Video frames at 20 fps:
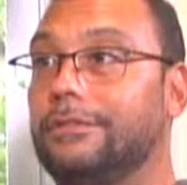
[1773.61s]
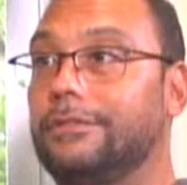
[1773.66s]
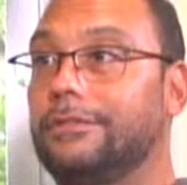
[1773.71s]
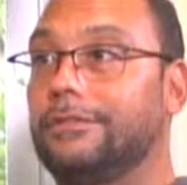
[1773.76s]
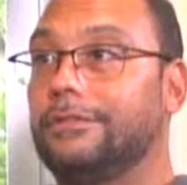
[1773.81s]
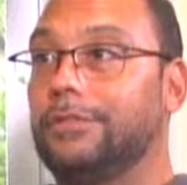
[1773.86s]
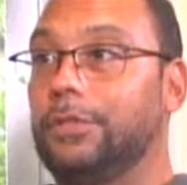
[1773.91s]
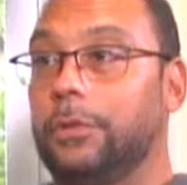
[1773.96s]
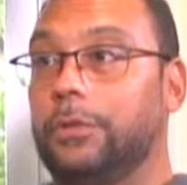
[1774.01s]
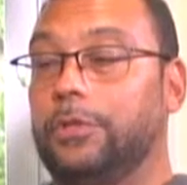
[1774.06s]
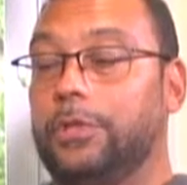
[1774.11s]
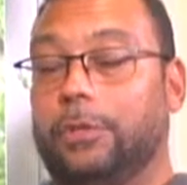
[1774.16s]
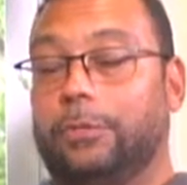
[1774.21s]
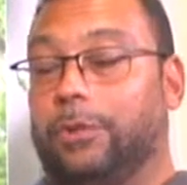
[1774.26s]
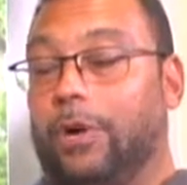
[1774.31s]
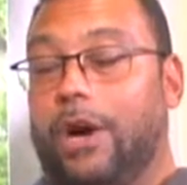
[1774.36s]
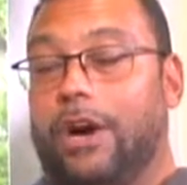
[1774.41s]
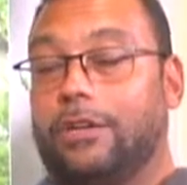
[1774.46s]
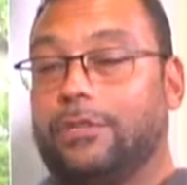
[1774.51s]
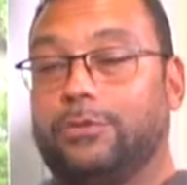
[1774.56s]
The
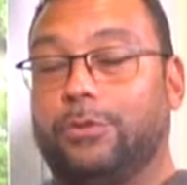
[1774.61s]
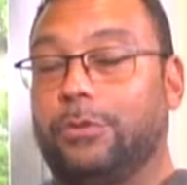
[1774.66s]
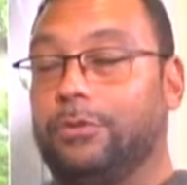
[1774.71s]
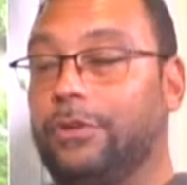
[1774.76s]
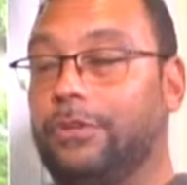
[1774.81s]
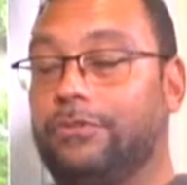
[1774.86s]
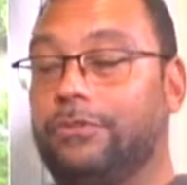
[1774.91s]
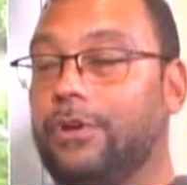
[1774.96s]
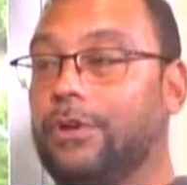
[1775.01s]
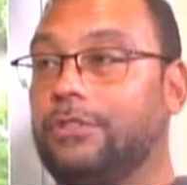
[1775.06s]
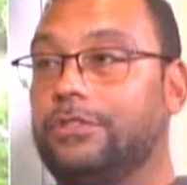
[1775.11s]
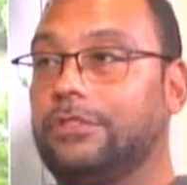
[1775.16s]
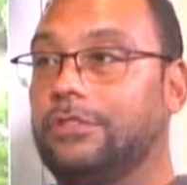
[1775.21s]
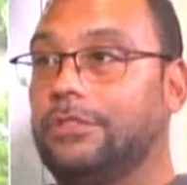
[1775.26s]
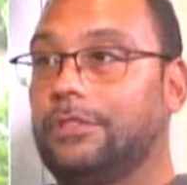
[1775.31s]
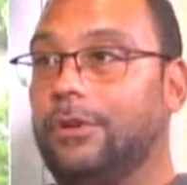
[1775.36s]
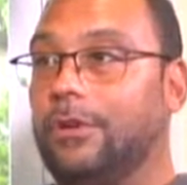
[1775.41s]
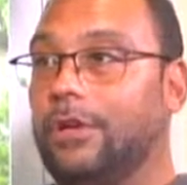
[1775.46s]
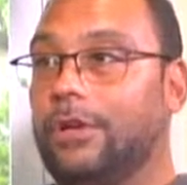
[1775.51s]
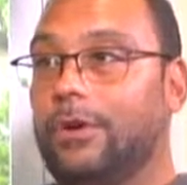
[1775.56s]
parks would be
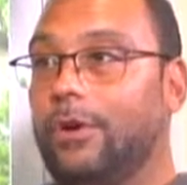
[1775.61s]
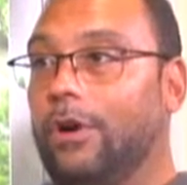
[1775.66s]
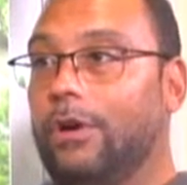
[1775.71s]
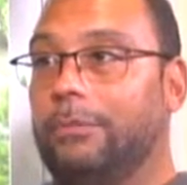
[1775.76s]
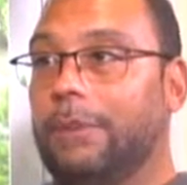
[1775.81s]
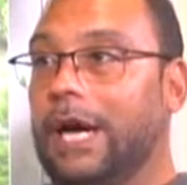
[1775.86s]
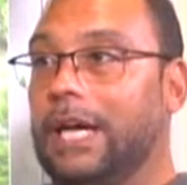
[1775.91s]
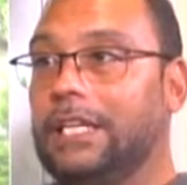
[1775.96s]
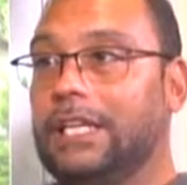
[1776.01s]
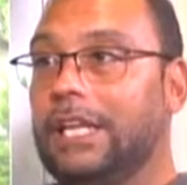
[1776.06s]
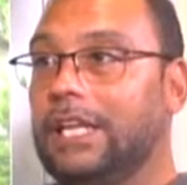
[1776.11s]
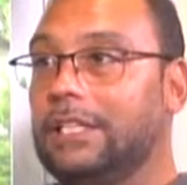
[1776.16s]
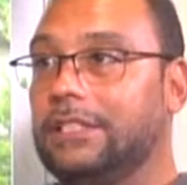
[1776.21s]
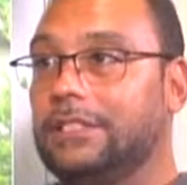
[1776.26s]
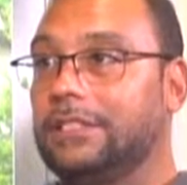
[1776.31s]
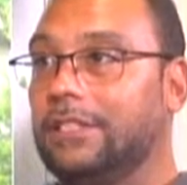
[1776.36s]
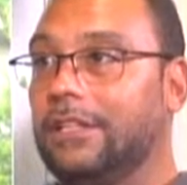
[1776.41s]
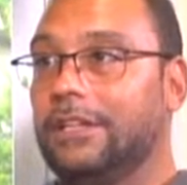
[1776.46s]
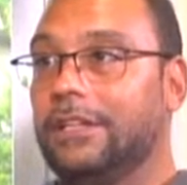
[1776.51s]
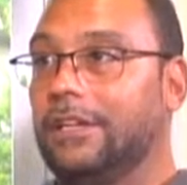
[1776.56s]
first on my
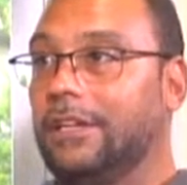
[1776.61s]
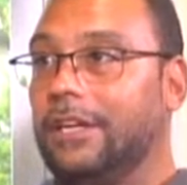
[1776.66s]
list.